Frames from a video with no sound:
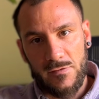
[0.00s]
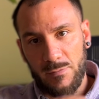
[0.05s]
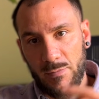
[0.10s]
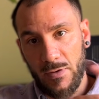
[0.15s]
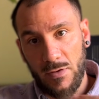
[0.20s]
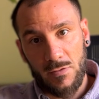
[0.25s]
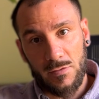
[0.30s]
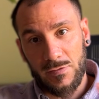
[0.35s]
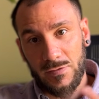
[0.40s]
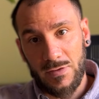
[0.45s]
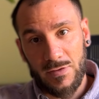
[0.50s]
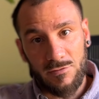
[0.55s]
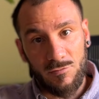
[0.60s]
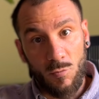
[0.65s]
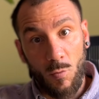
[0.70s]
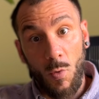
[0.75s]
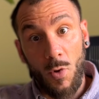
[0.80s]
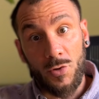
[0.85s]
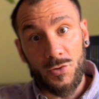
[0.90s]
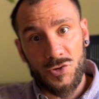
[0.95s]
because this
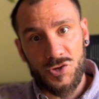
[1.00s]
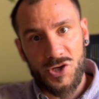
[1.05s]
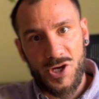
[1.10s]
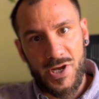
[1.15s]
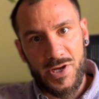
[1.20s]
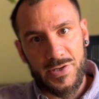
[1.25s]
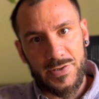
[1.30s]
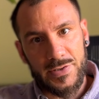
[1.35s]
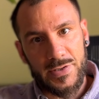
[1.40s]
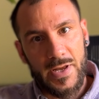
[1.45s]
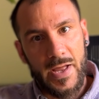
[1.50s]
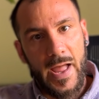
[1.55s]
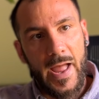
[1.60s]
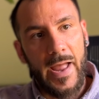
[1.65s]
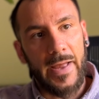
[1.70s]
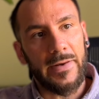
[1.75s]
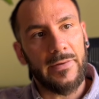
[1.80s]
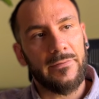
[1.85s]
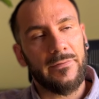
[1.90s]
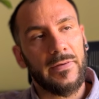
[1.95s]
won't change
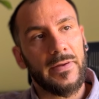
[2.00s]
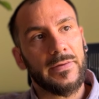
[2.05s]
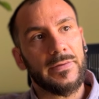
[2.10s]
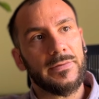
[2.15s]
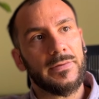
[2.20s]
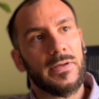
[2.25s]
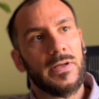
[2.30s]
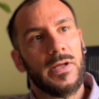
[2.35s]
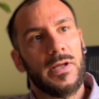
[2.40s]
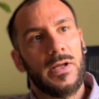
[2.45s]
anything.